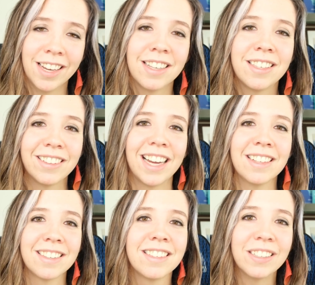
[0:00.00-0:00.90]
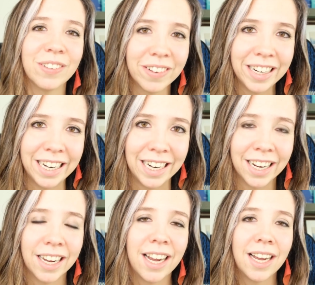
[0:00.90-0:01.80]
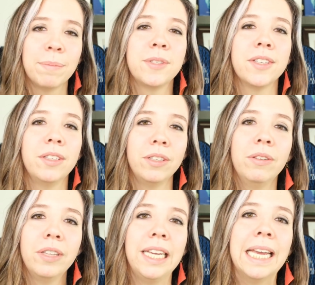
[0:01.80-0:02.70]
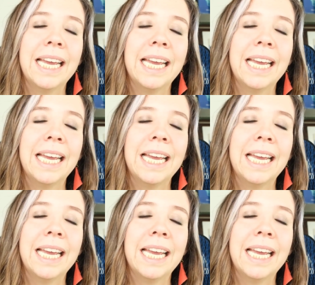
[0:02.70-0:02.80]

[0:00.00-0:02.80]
So that story absolutely